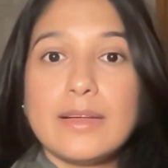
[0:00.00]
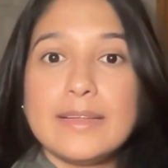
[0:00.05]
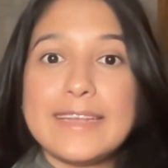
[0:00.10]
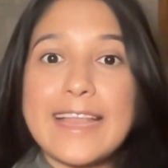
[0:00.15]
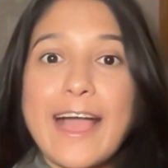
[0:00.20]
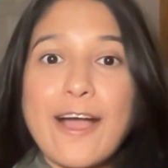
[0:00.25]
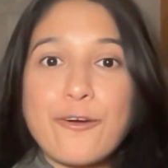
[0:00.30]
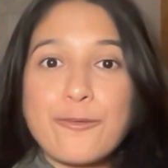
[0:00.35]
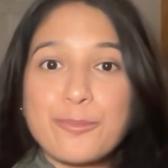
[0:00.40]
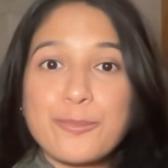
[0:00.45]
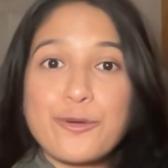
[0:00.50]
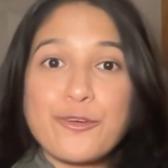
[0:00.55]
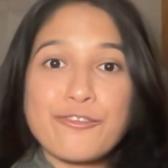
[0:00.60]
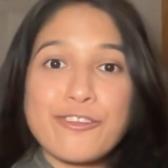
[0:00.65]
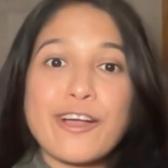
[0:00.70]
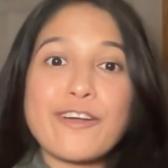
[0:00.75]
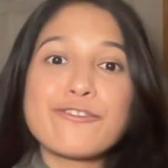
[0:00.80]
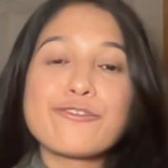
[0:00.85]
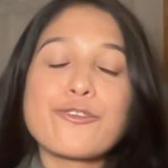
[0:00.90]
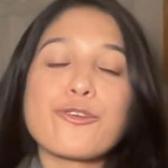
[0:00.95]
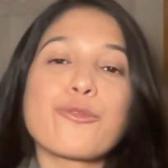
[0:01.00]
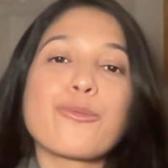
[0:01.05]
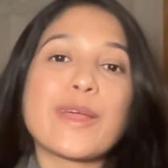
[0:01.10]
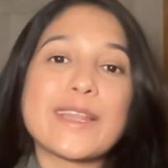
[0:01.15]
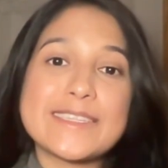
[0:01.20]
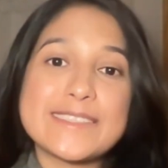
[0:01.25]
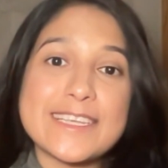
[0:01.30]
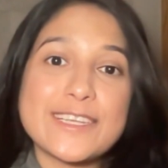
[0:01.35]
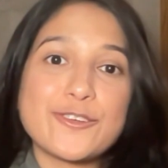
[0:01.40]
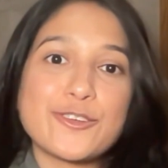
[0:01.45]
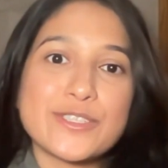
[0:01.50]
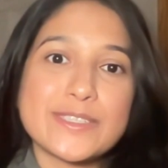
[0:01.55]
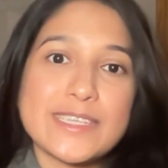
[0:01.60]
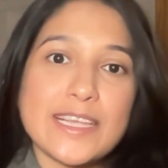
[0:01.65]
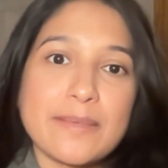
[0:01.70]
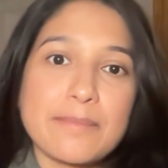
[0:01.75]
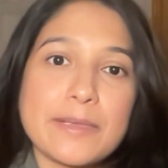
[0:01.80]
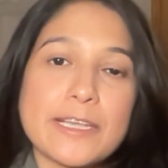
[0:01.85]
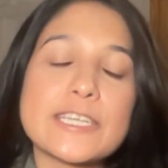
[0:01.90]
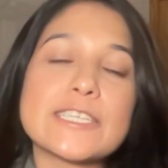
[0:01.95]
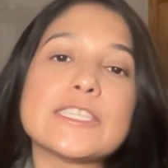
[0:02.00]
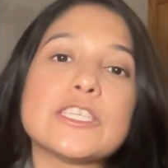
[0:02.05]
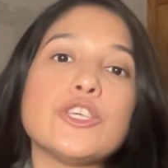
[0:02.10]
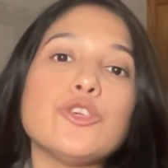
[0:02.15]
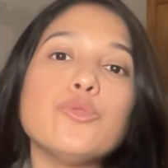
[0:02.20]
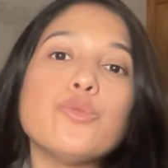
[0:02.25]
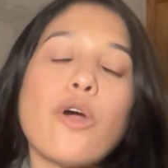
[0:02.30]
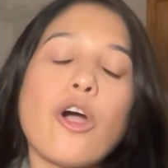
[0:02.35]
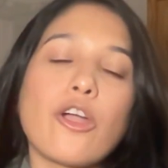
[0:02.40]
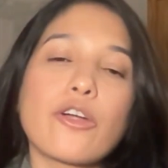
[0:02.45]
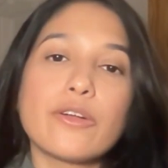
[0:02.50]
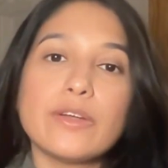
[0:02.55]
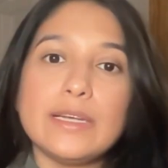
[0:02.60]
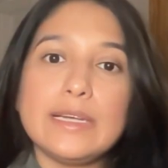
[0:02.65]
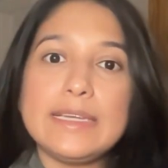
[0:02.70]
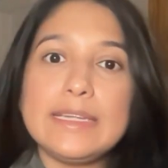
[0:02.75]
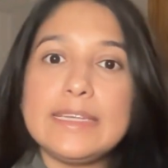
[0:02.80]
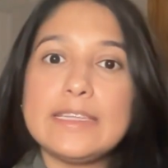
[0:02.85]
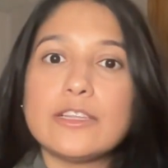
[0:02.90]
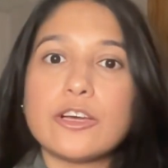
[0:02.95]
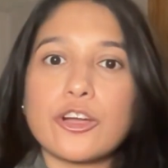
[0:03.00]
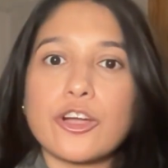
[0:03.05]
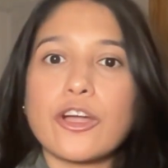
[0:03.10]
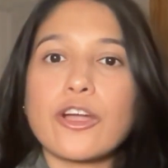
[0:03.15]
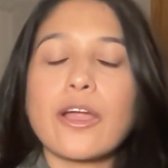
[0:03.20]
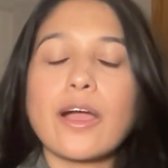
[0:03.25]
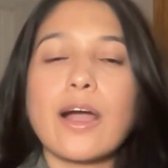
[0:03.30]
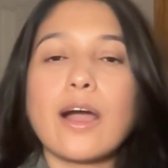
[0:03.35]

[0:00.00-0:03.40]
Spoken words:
Now, profile 4-1 is interesting because you are neither